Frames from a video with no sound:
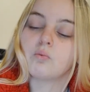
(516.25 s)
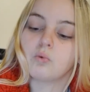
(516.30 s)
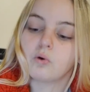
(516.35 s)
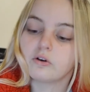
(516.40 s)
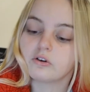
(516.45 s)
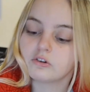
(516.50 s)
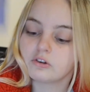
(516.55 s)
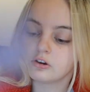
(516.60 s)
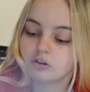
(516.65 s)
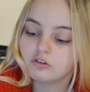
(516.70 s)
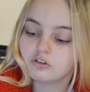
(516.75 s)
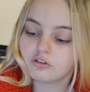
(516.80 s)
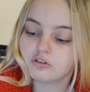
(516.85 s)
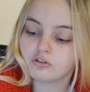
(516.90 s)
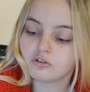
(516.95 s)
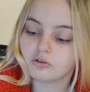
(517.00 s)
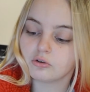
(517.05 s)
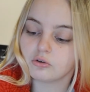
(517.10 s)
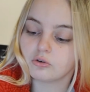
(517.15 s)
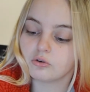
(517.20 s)
Wanted
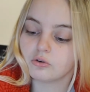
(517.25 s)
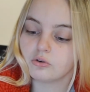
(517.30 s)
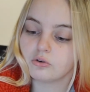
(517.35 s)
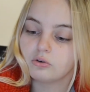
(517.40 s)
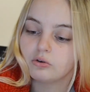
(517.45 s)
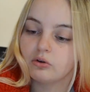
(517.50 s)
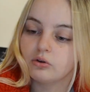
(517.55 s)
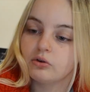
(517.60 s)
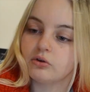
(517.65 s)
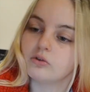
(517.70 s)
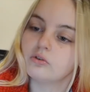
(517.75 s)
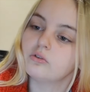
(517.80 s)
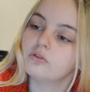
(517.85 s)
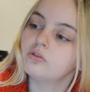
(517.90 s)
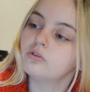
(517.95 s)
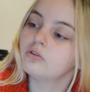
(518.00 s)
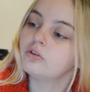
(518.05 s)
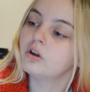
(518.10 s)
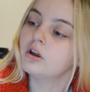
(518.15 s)
Shoes,